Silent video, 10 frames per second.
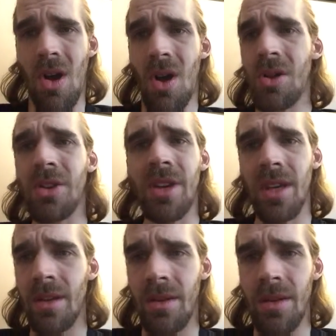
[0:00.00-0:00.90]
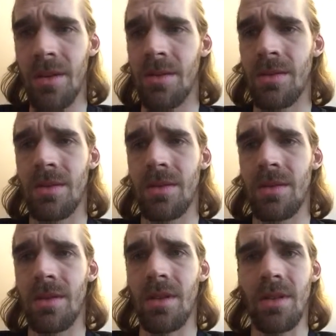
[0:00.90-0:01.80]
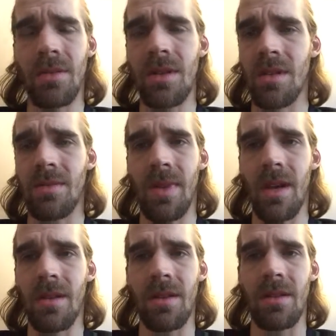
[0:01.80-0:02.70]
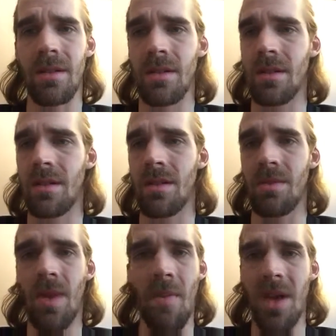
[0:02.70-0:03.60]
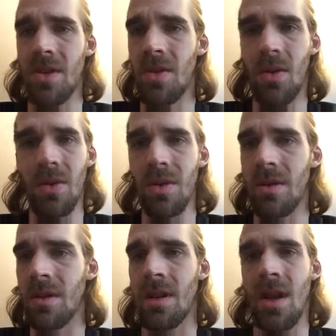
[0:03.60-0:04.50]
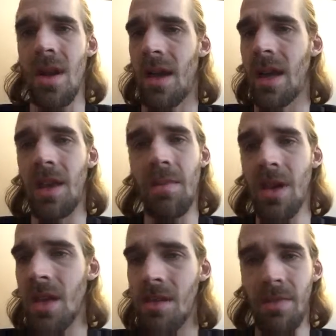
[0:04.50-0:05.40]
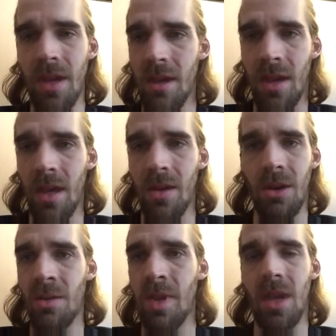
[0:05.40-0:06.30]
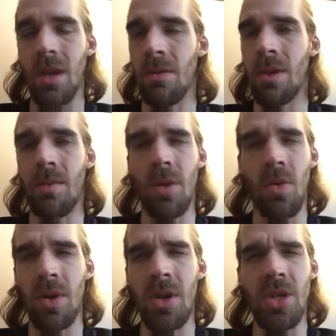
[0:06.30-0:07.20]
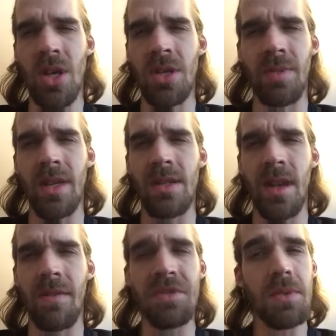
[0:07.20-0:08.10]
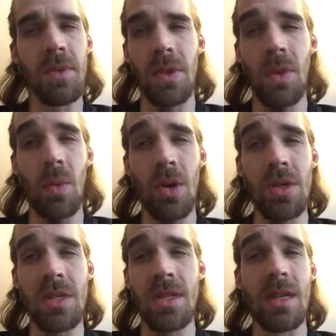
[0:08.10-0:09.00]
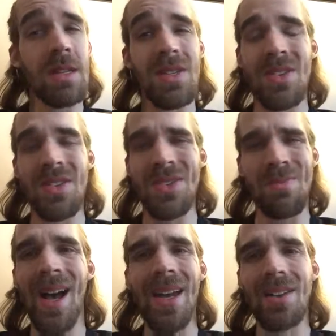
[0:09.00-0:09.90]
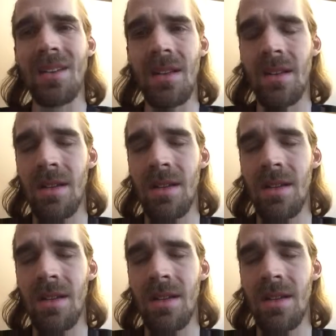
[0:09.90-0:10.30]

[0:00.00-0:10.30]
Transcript: honor a hero. It doesn't matter. A mentor, anybody can be a hero. You can be a hero in a moment. You can change somebody's life just with the words and say, just a smile.